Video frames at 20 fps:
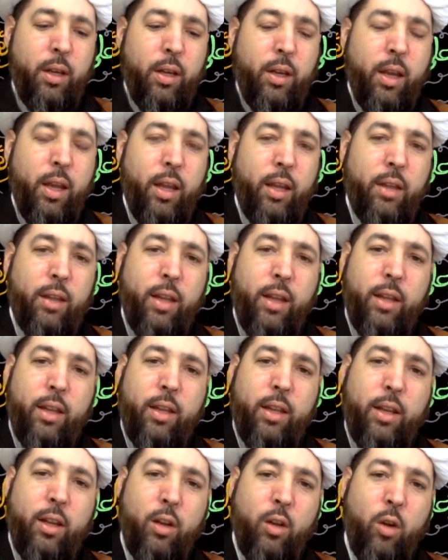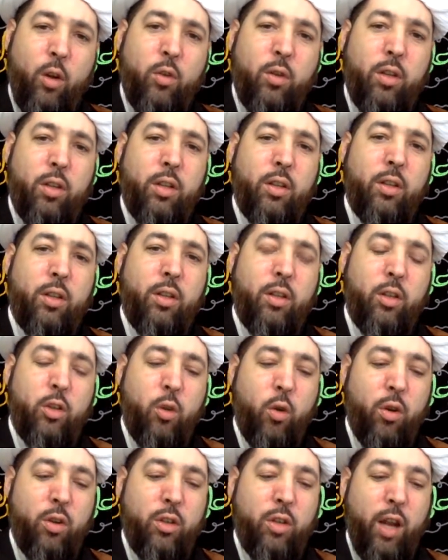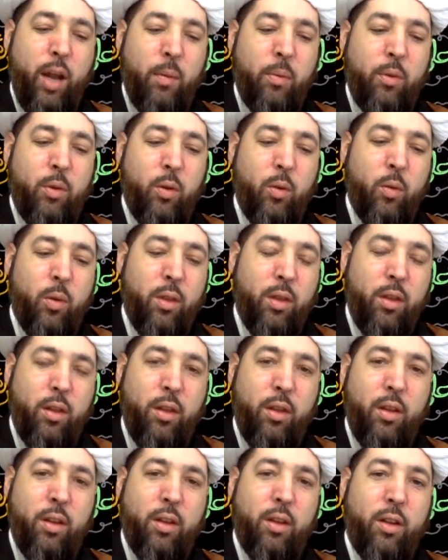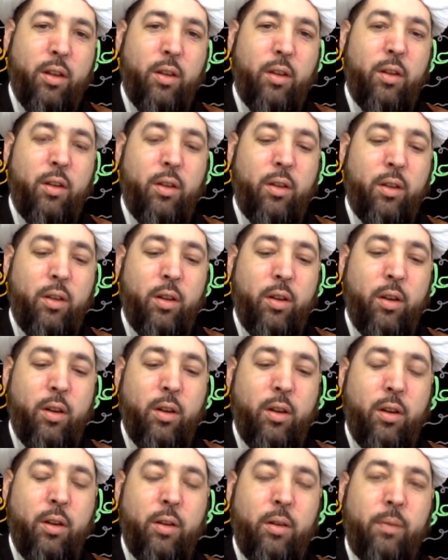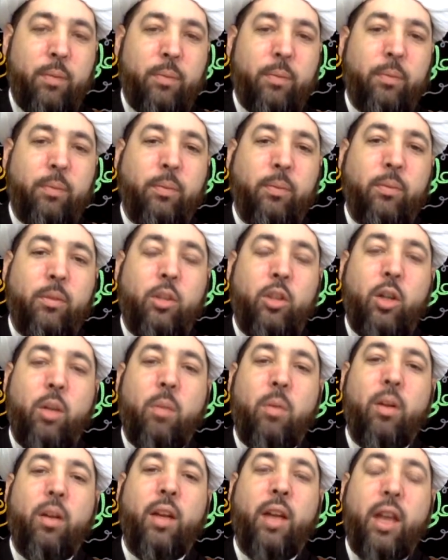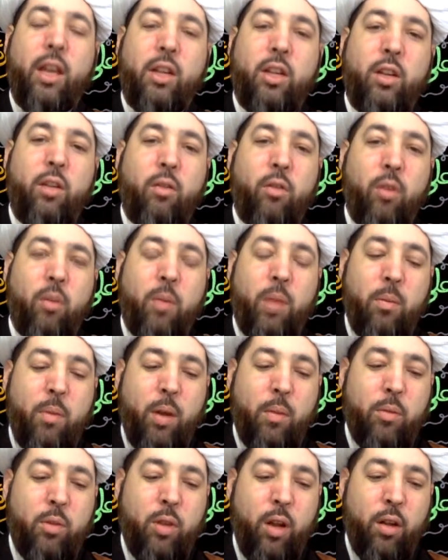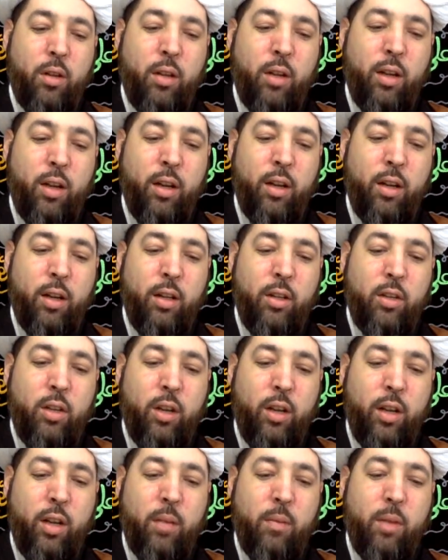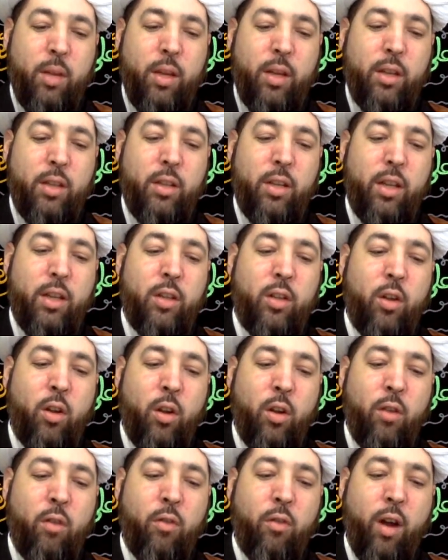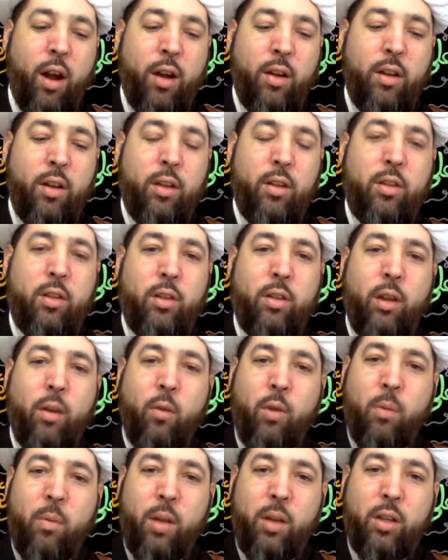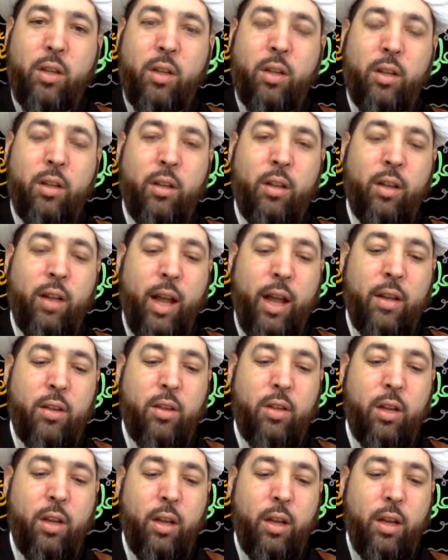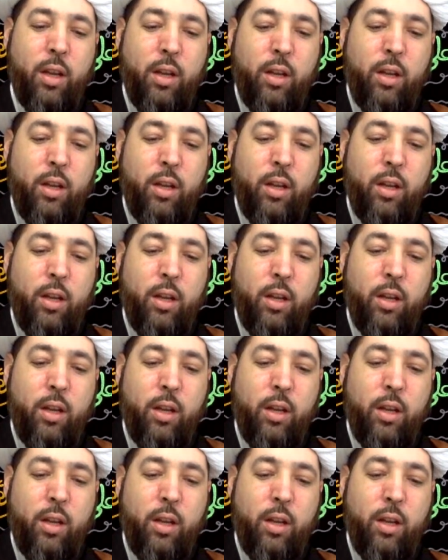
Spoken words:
And then he closes this short chapter with the supplication from Imam Sadiq alayhi salam that he says on Fridays that we mentioned in the last